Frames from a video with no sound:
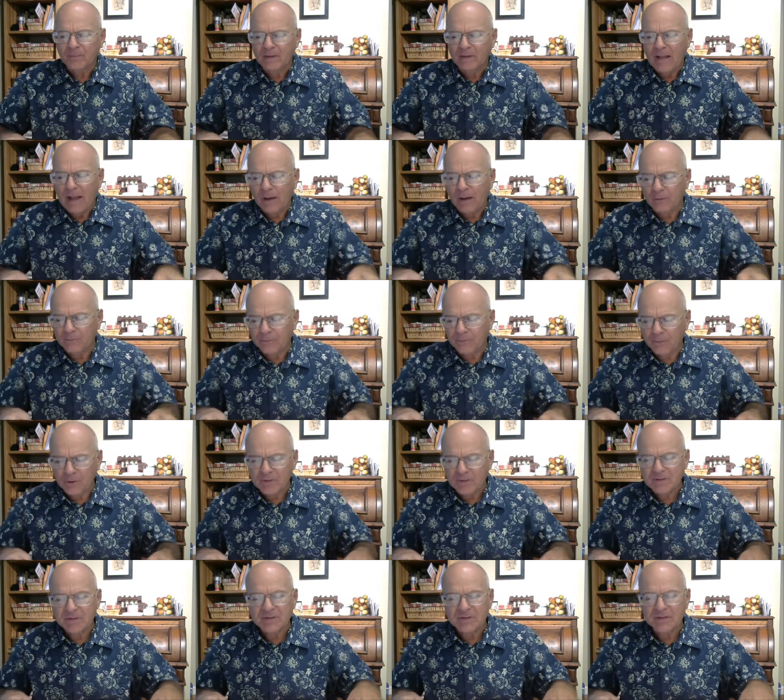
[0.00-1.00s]
Now,
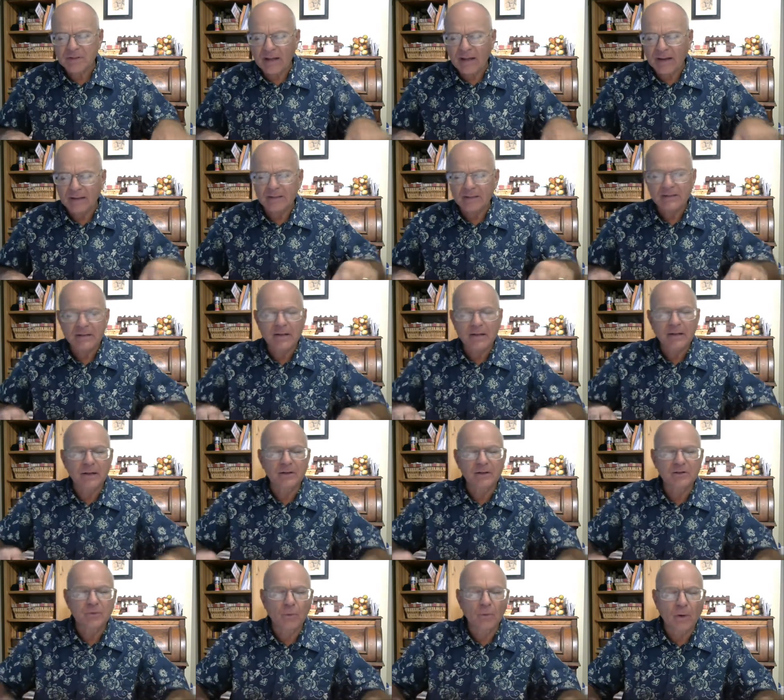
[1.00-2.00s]
verses 19
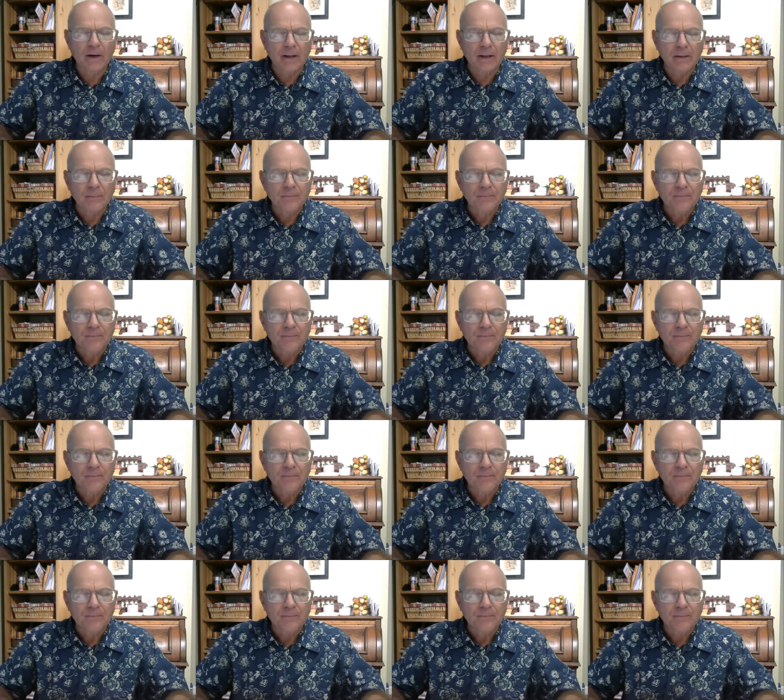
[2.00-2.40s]
and 20,